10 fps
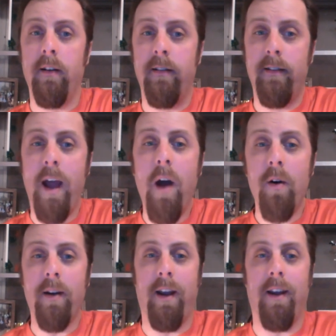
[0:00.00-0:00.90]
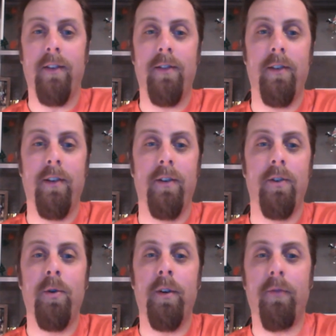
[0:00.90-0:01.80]
nowadays
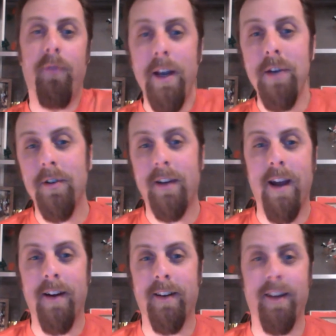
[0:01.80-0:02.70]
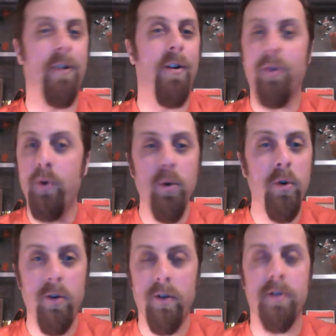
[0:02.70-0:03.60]
to an inflation calculator on
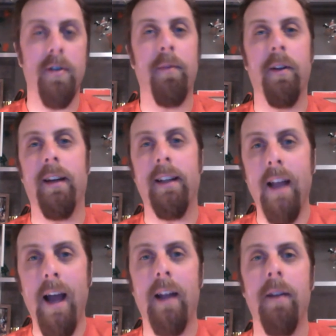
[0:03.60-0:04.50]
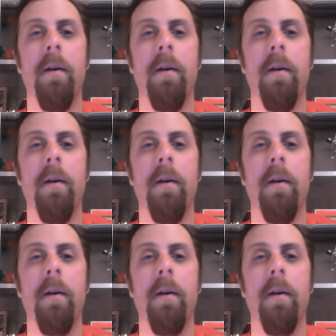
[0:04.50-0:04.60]
Google or something like that,